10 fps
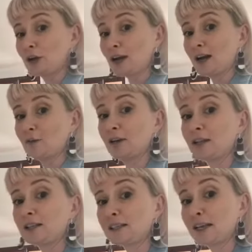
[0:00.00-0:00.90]
you can't
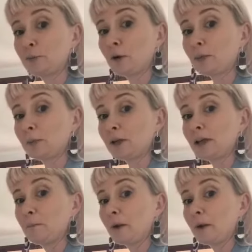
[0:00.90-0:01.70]
really see it probably,